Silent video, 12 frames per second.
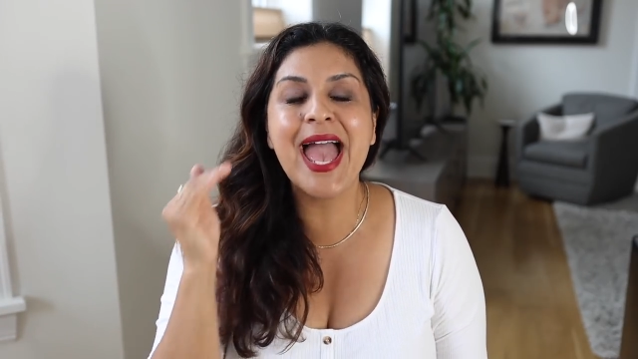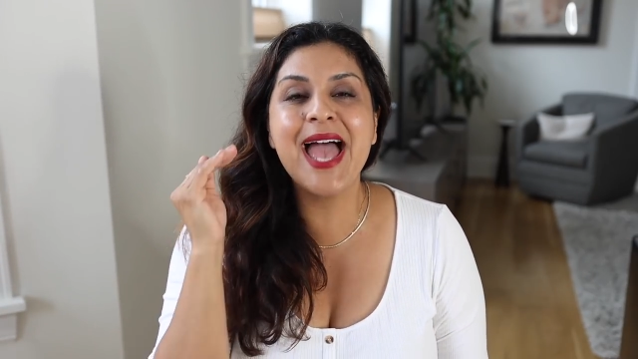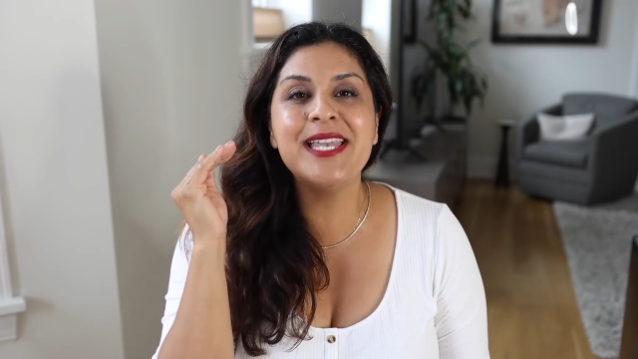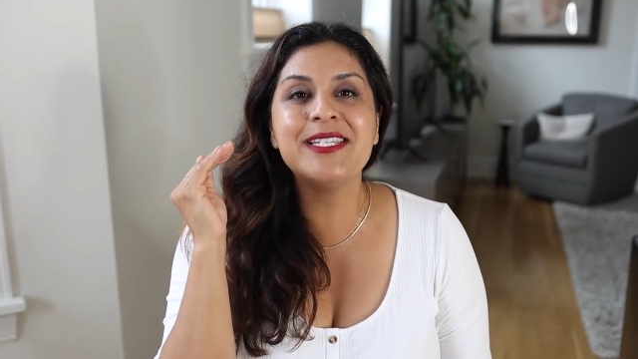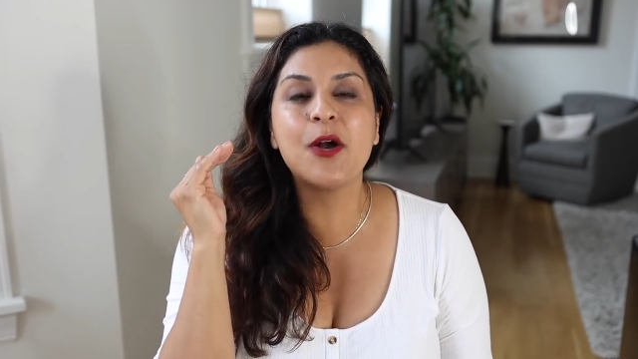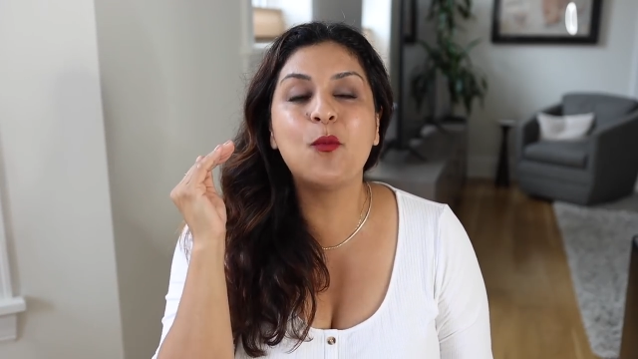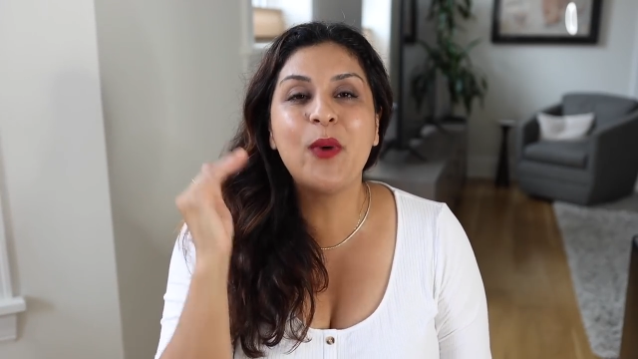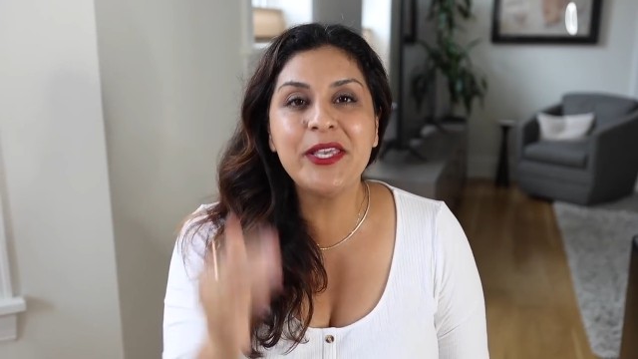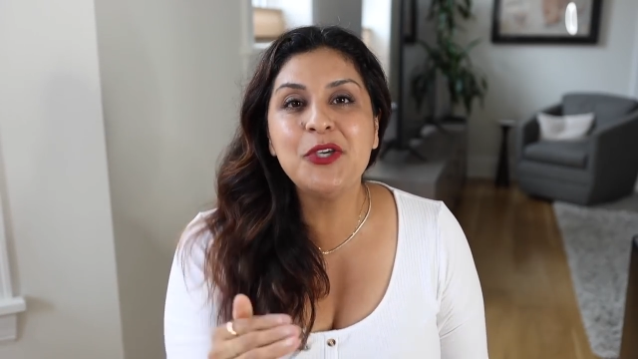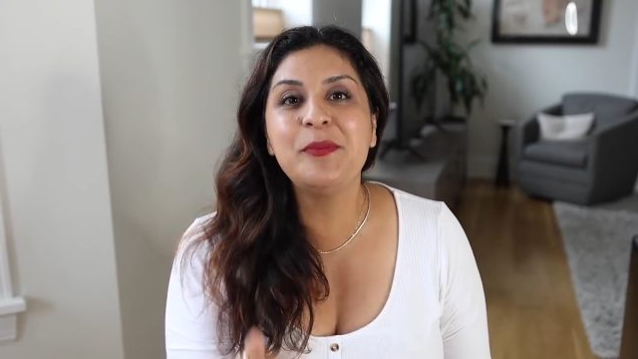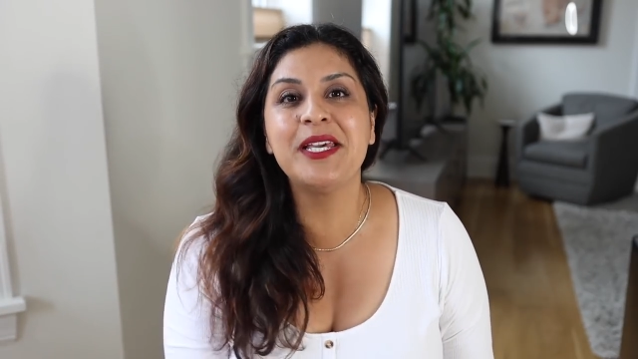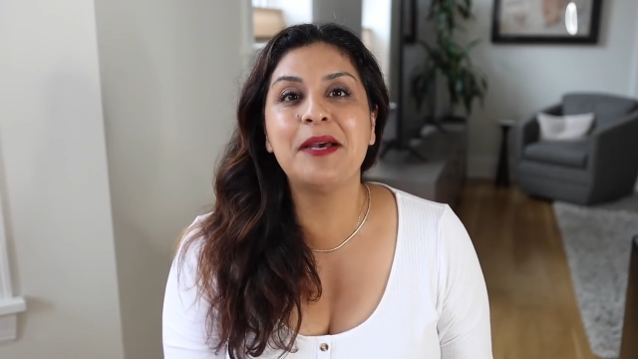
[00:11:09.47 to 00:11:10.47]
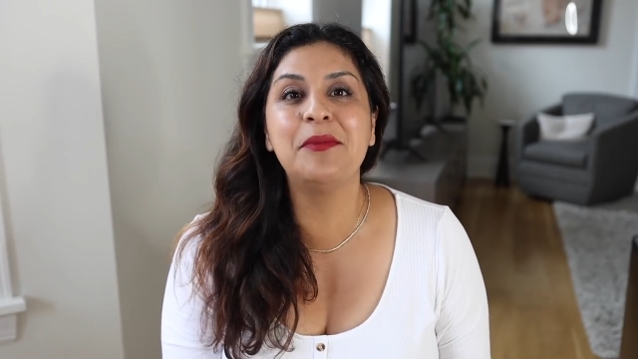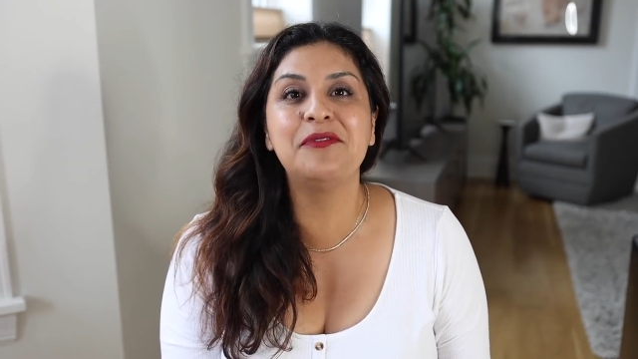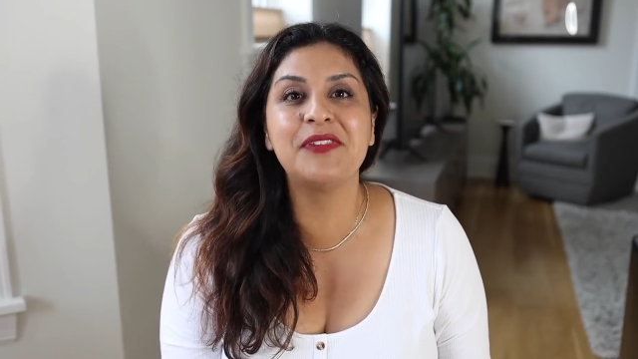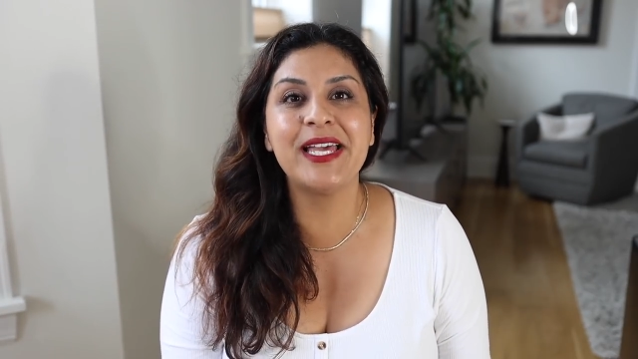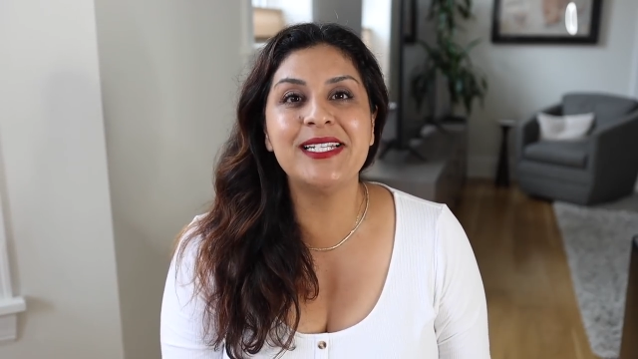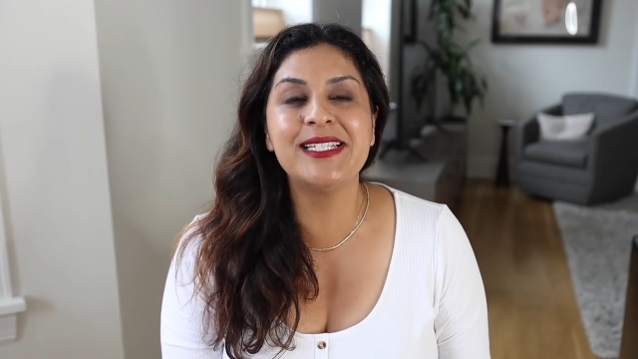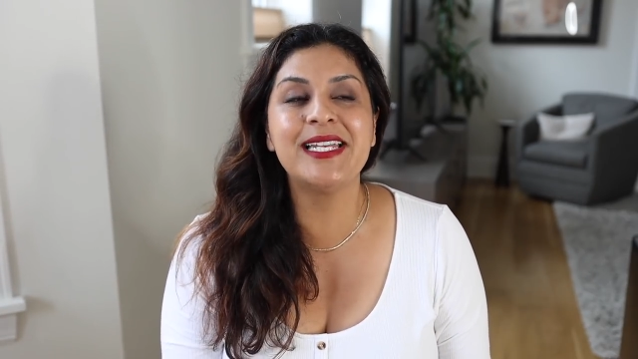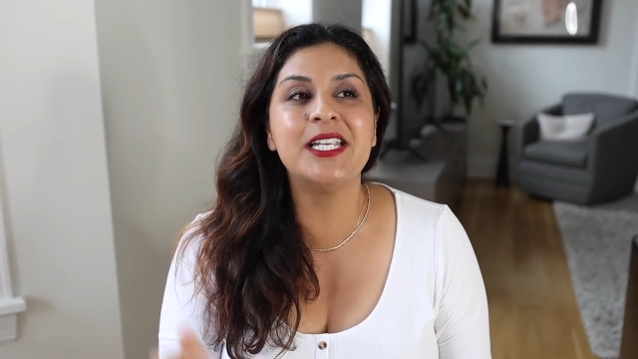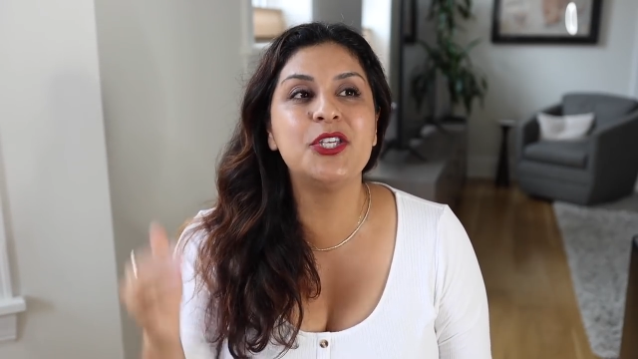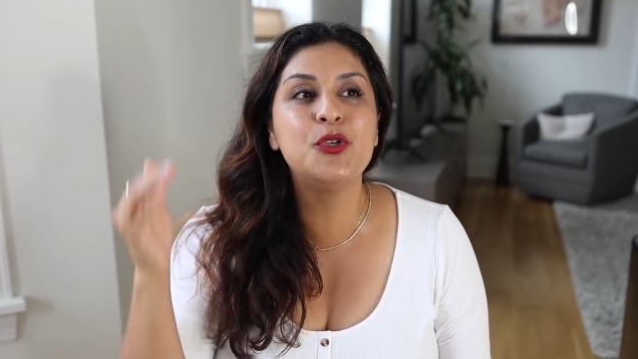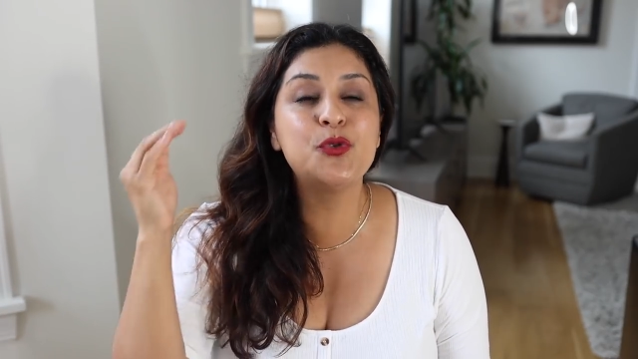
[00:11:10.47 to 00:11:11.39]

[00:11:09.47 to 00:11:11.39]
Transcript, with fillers: And when you become a flight attendant,